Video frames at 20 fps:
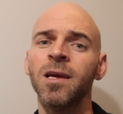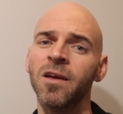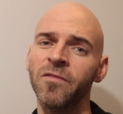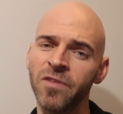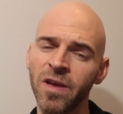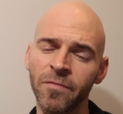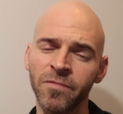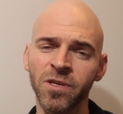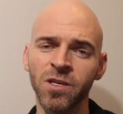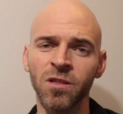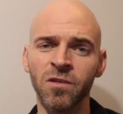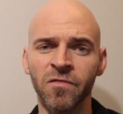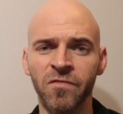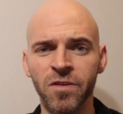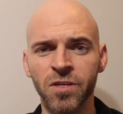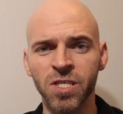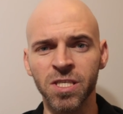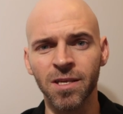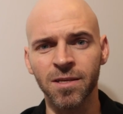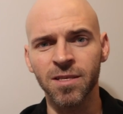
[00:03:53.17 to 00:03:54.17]
If you have any other
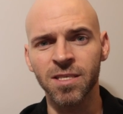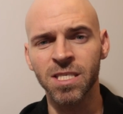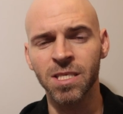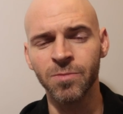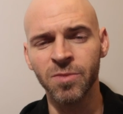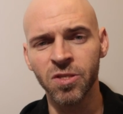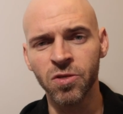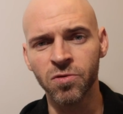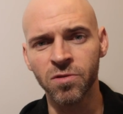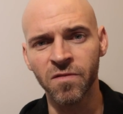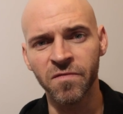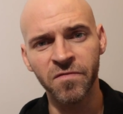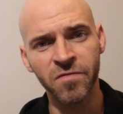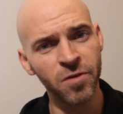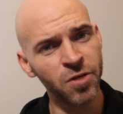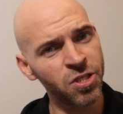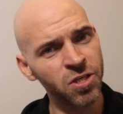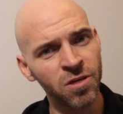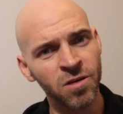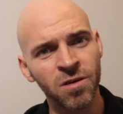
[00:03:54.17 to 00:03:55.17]
videos you'd like to see me do in the
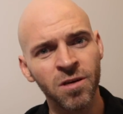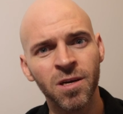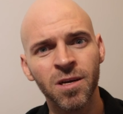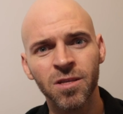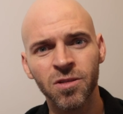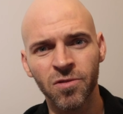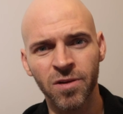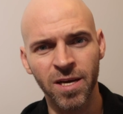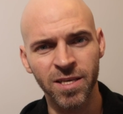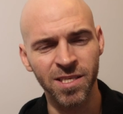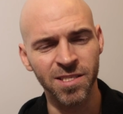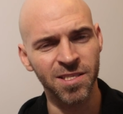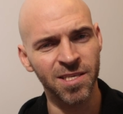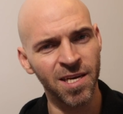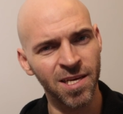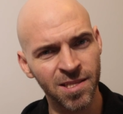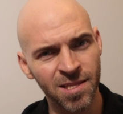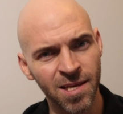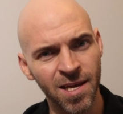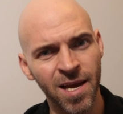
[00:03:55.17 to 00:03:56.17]
future, don't
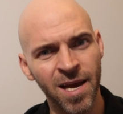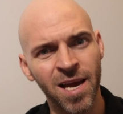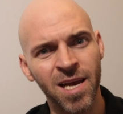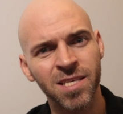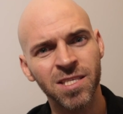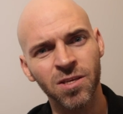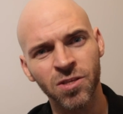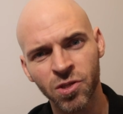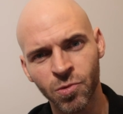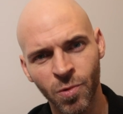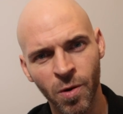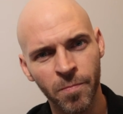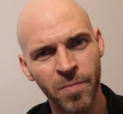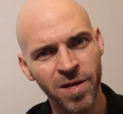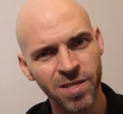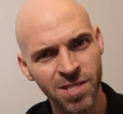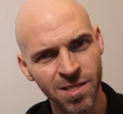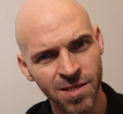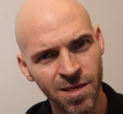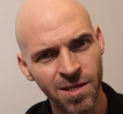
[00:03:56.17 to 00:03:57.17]
hesitate to ask. I'll do my
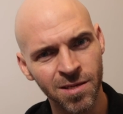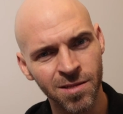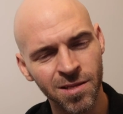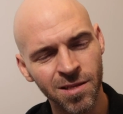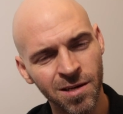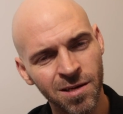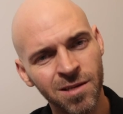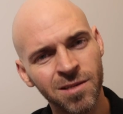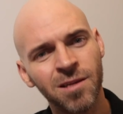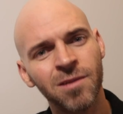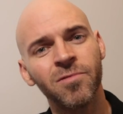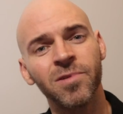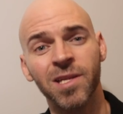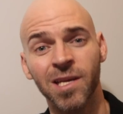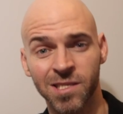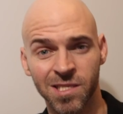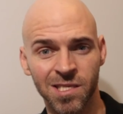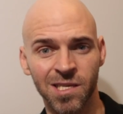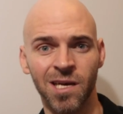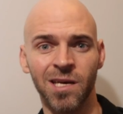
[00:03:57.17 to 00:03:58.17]
best to get it done. With
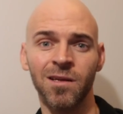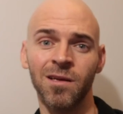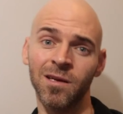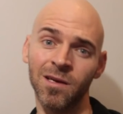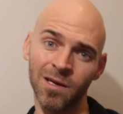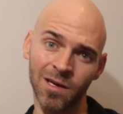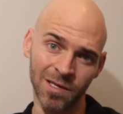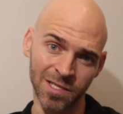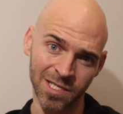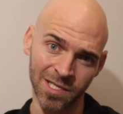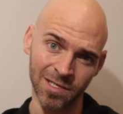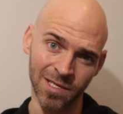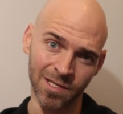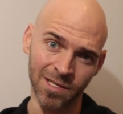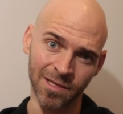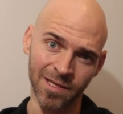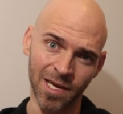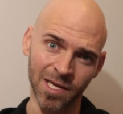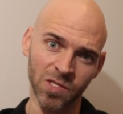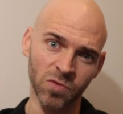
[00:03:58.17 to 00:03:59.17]
that said, I'll see you at
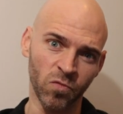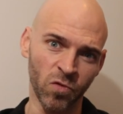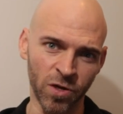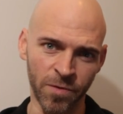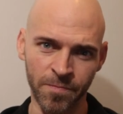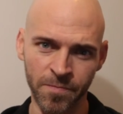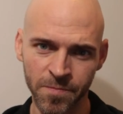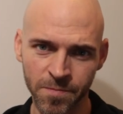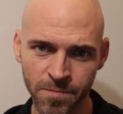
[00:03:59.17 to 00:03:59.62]
the next one.